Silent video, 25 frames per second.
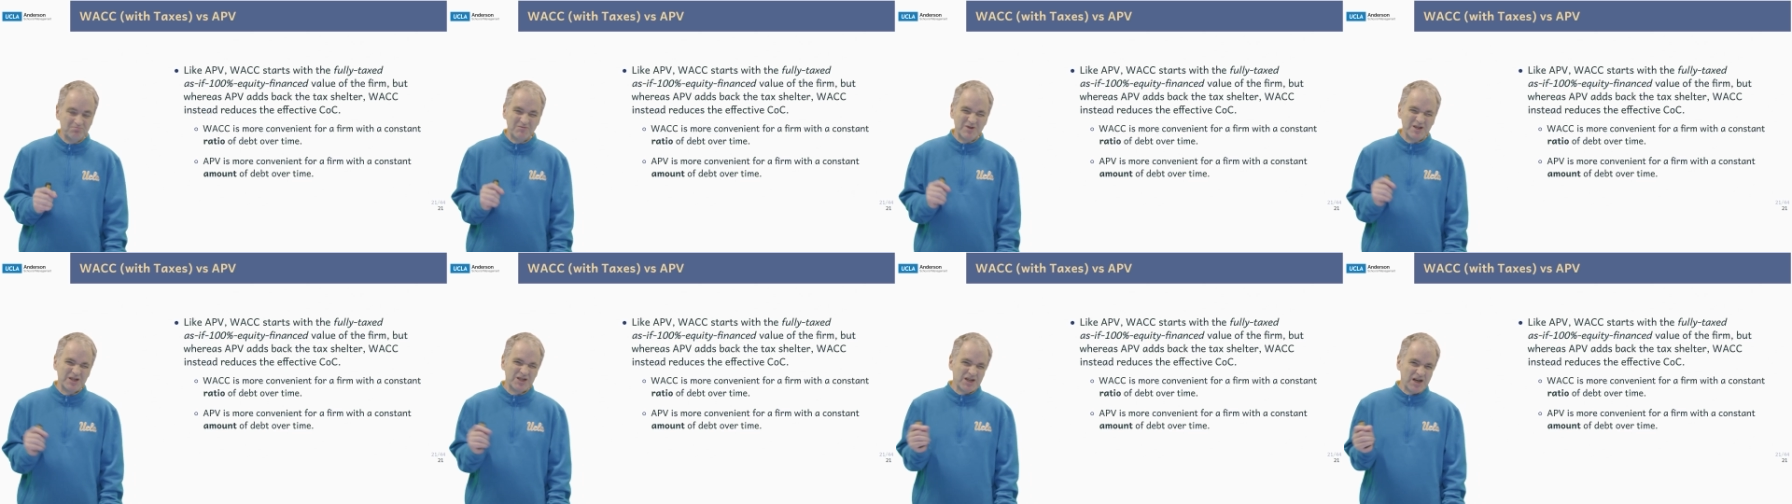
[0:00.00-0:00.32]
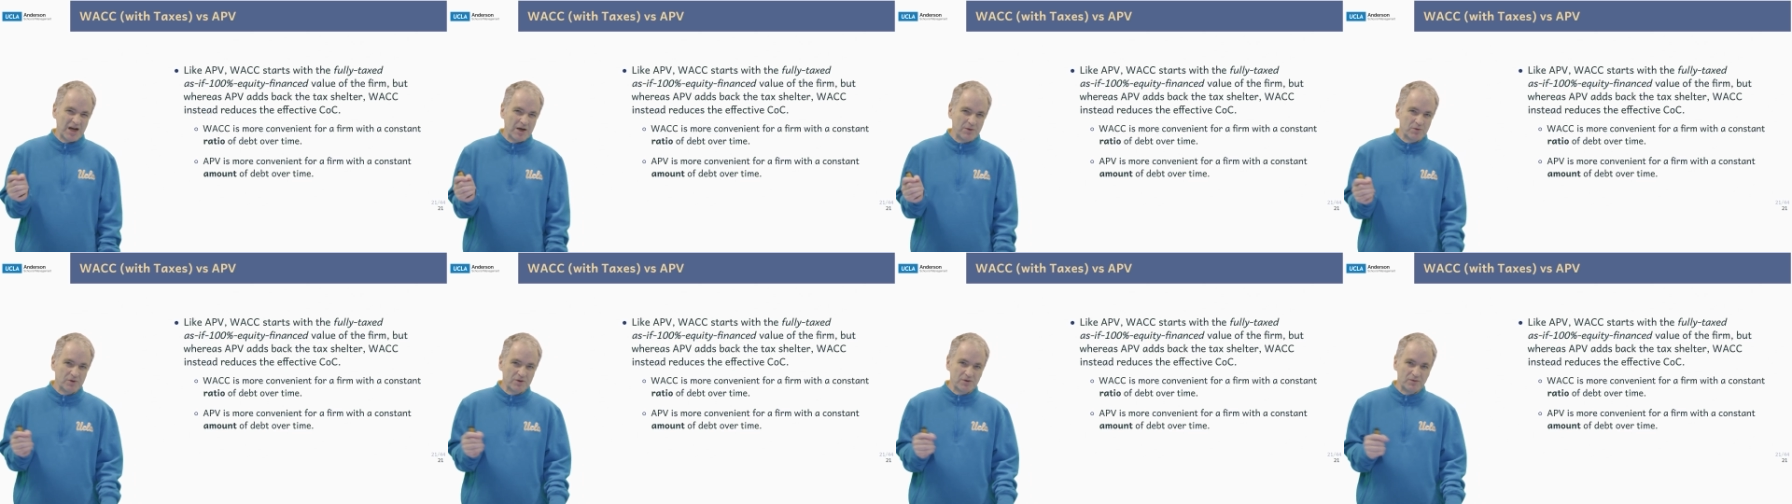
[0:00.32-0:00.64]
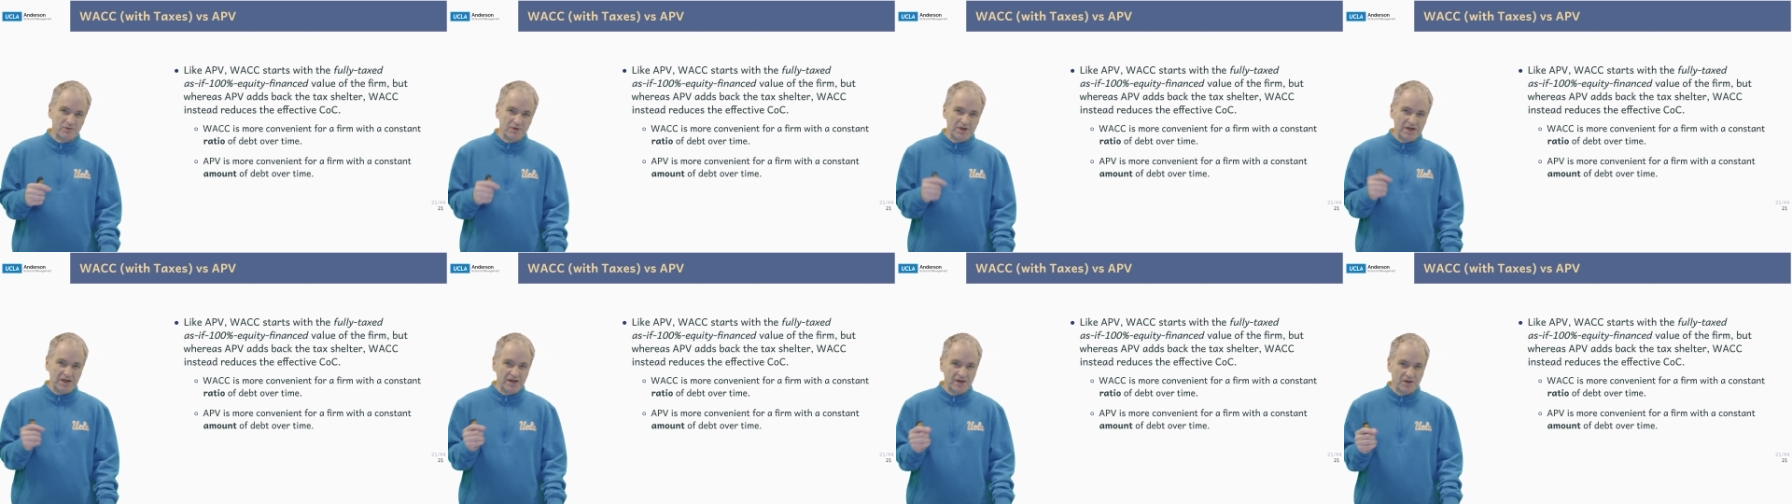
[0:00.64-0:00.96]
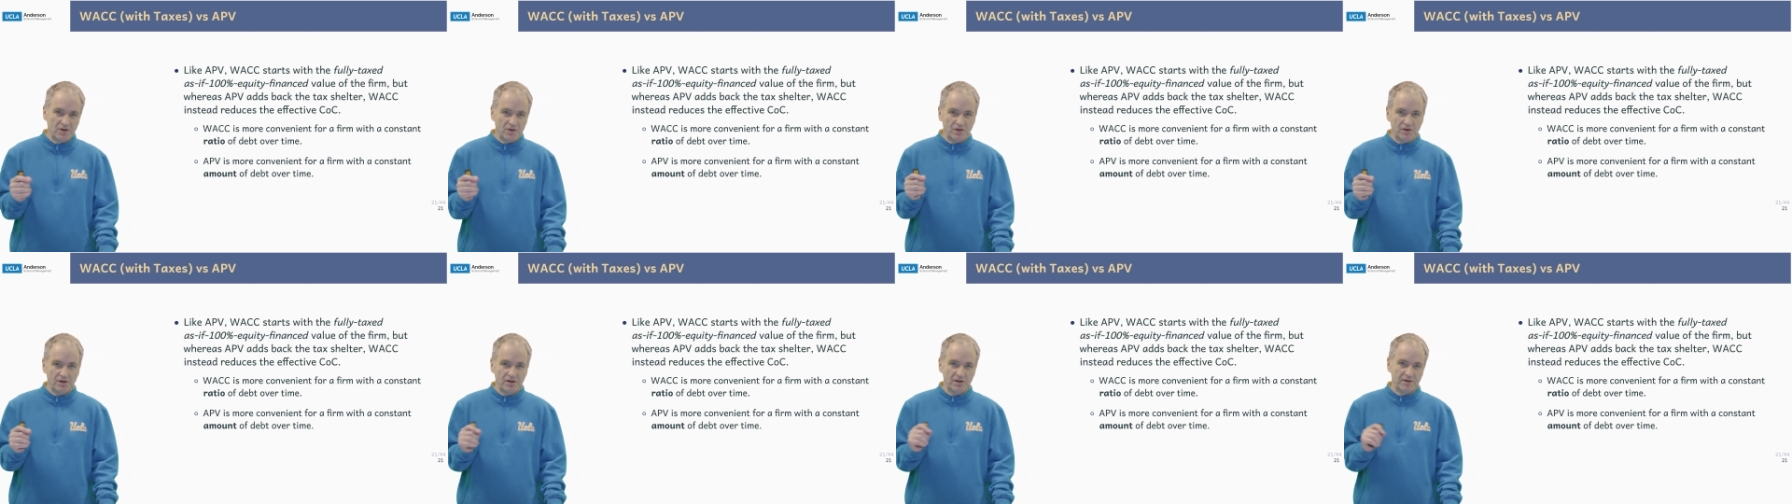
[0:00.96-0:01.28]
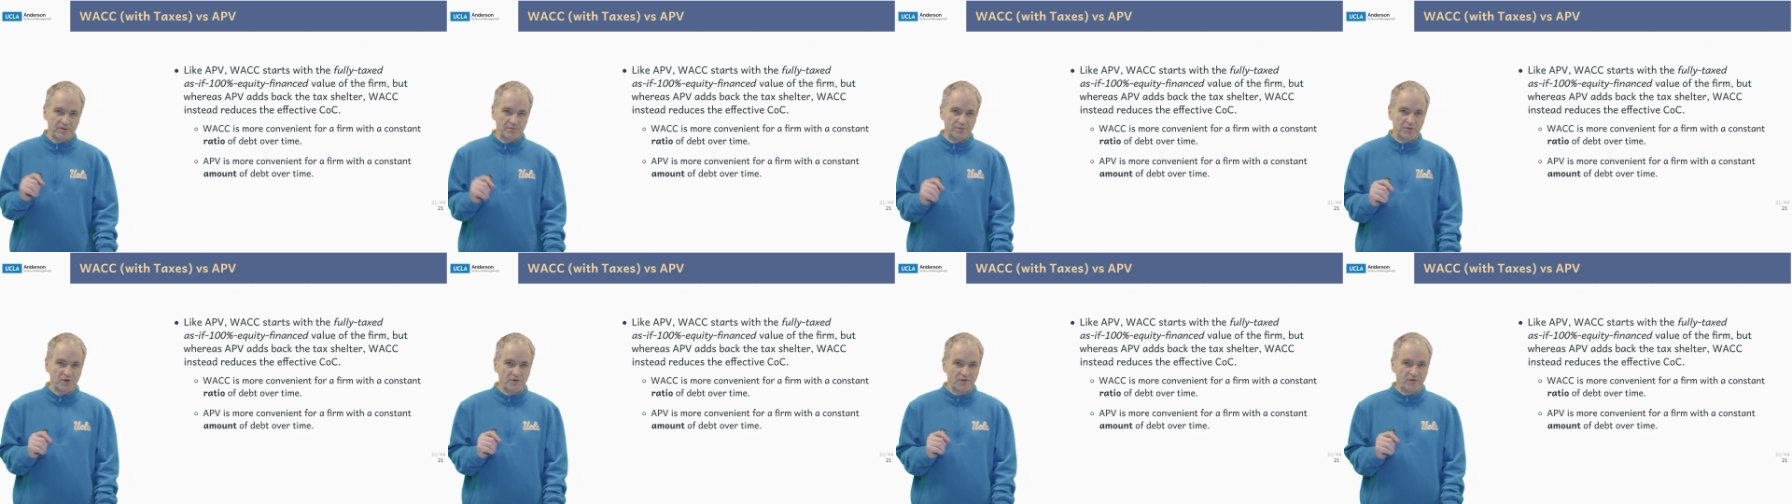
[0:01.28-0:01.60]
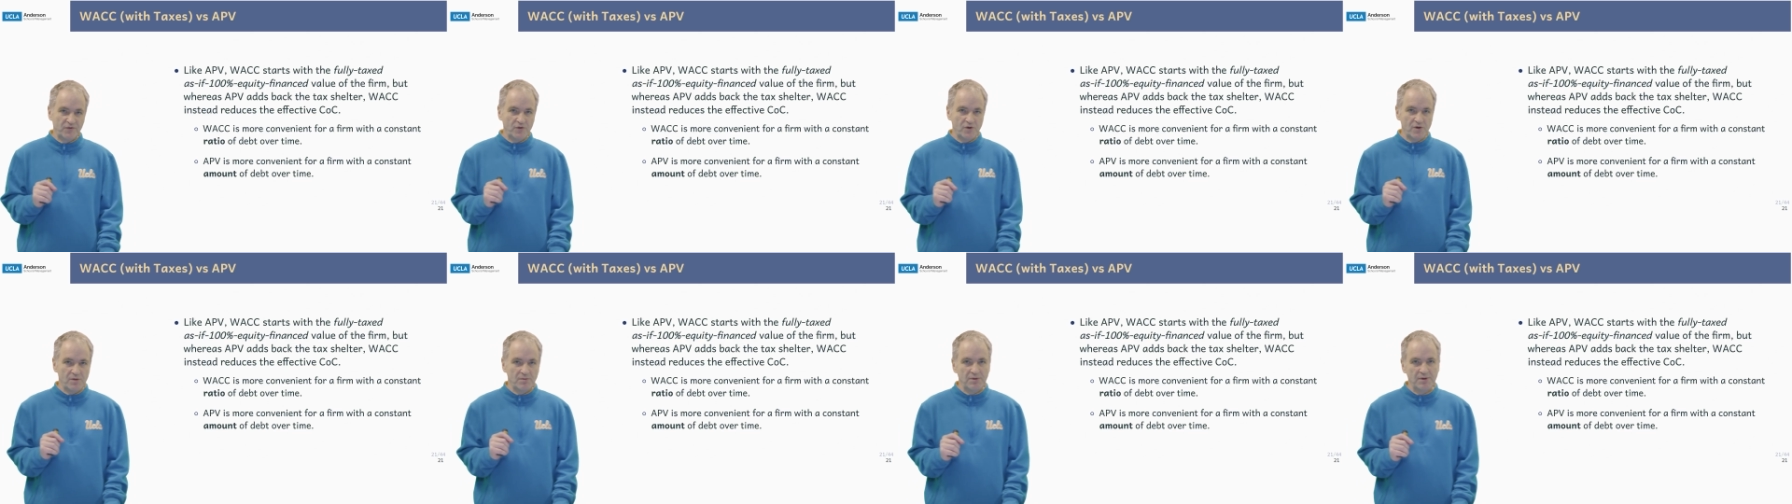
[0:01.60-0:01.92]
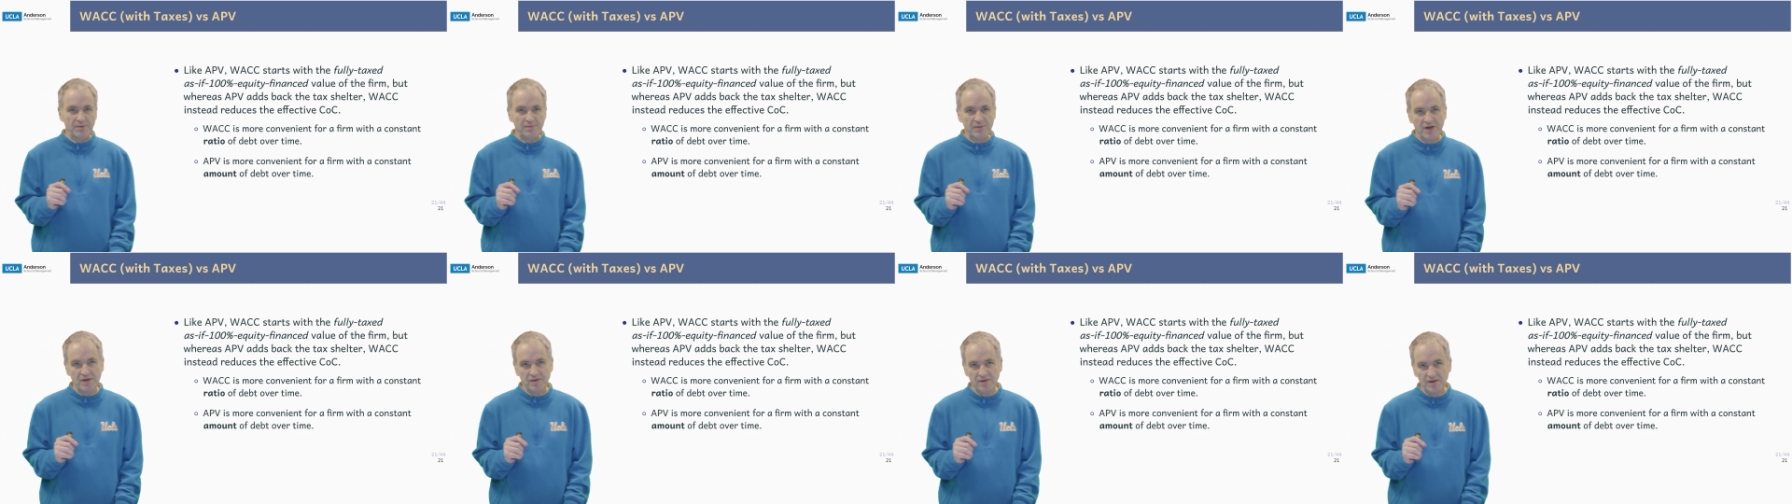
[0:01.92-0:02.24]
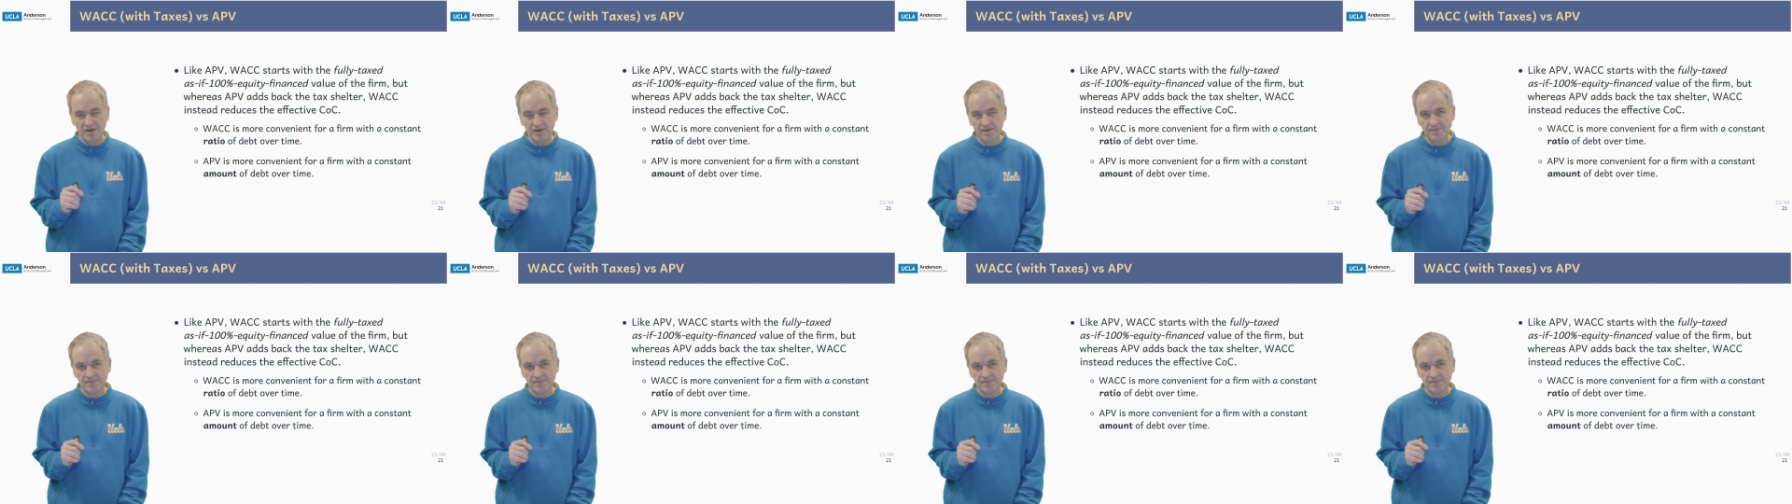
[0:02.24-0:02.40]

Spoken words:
which I would really call the pro forma method.